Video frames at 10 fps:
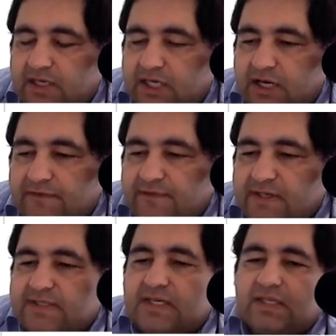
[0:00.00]
And we
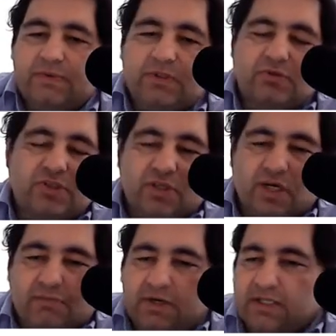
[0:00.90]
said we don't talk
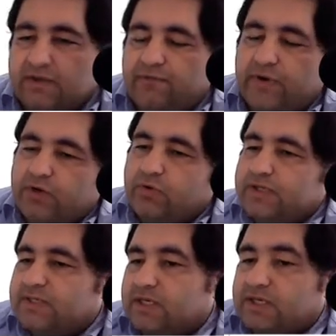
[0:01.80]
about the
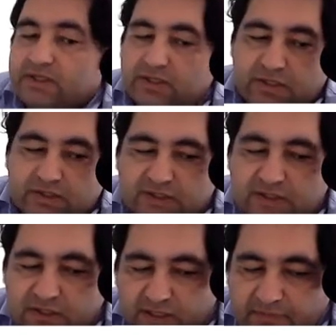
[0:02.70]
frequency errors,
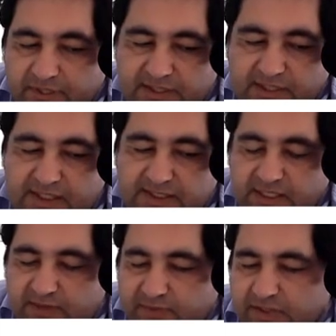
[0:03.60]
but instead
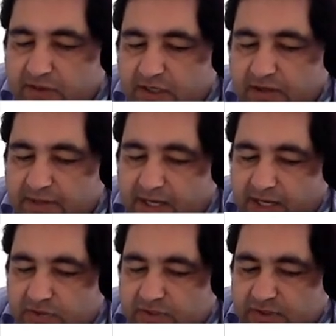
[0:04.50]
we talk
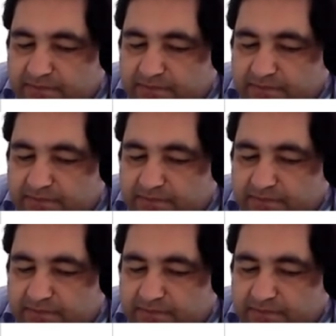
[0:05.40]
about